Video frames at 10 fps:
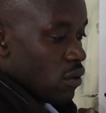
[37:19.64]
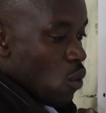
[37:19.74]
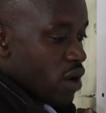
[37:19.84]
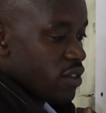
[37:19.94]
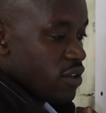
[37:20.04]

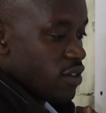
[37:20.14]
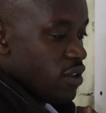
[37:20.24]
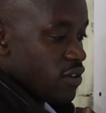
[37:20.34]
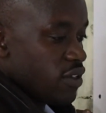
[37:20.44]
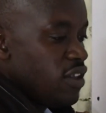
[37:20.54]
What is
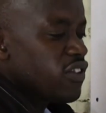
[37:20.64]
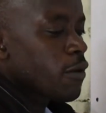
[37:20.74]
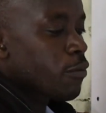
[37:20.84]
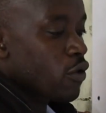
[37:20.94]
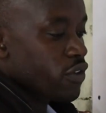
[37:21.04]
this? This is
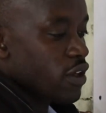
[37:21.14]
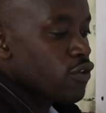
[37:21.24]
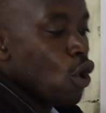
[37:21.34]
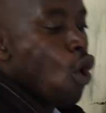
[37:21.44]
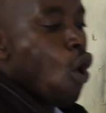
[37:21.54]
the
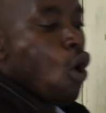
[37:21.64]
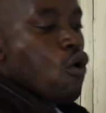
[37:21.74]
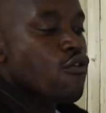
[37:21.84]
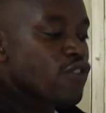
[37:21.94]
process of